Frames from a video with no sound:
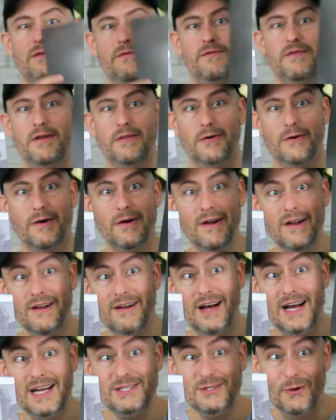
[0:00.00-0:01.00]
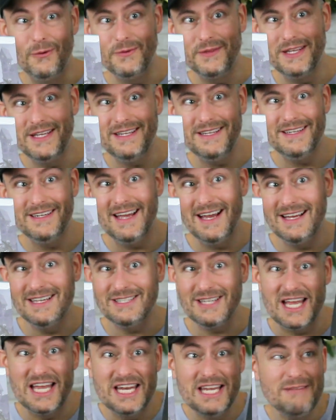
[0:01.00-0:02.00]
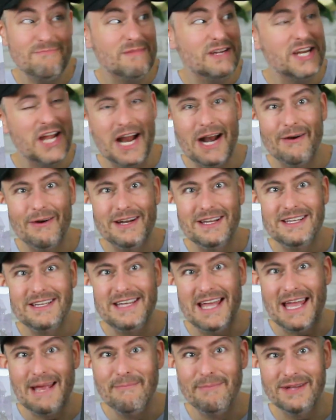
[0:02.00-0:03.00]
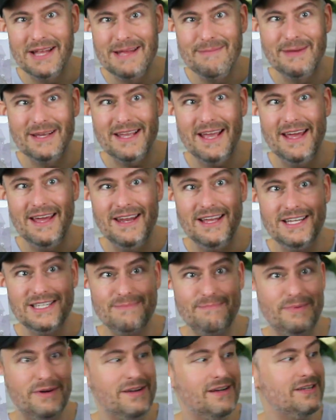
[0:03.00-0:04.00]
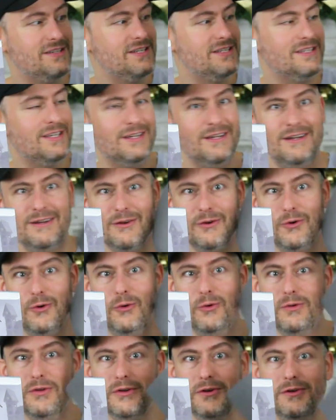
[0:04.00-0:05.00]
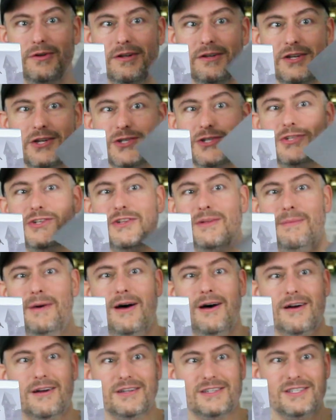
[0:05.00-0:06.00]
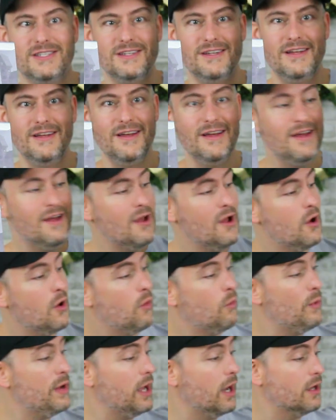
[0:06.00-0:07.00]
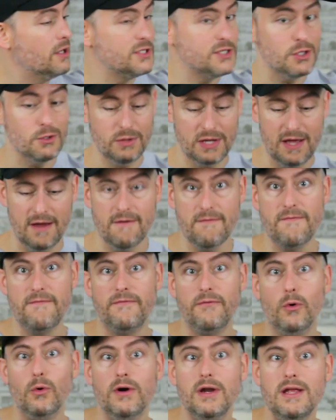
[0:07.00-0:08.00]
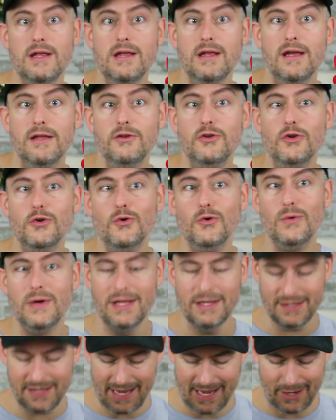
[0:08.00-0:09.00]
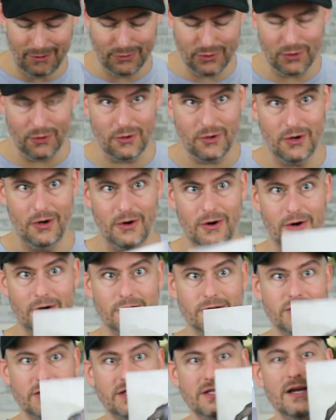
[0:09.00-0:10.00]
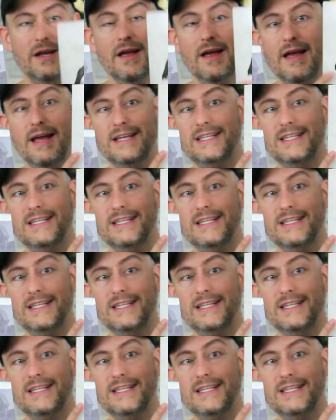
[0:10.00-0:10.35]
feather. I don't think it has any inherent gameplay mechanics, but it's just a cool little addition to the box. We also get 40 new encounter cards, a